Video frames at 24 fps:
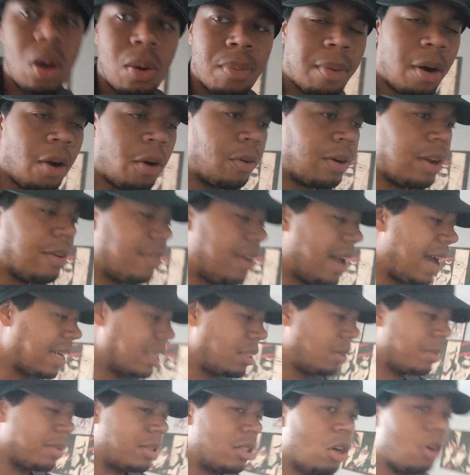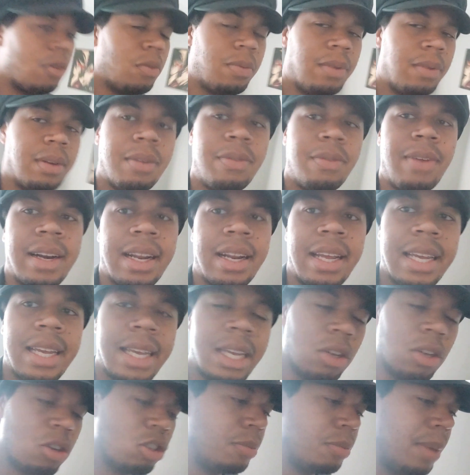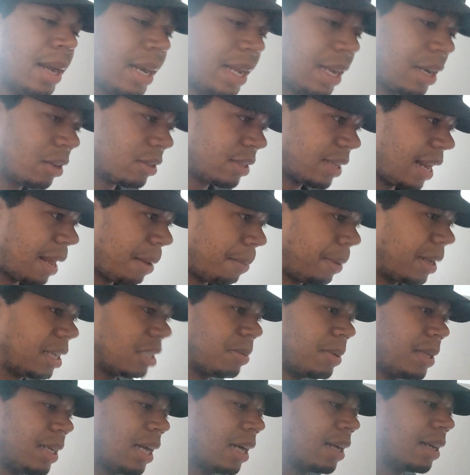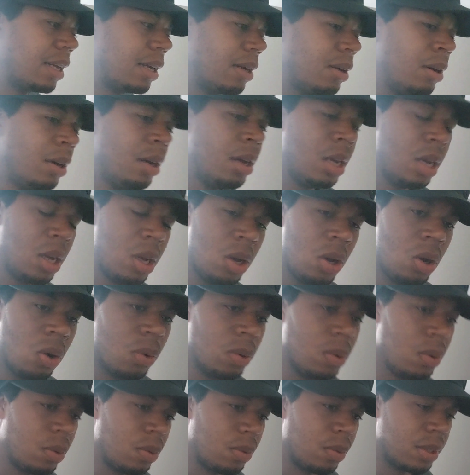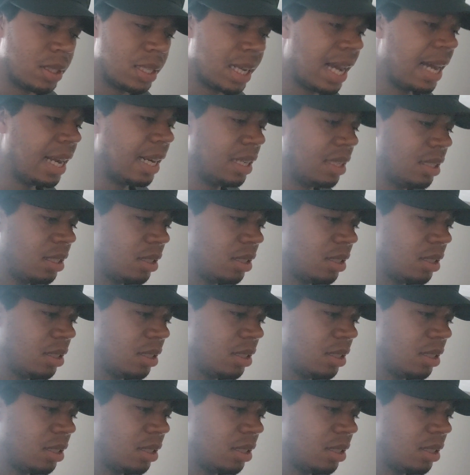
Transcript: Maru even asked himself for the fact that he killed those man eaters in that basement down there. Was that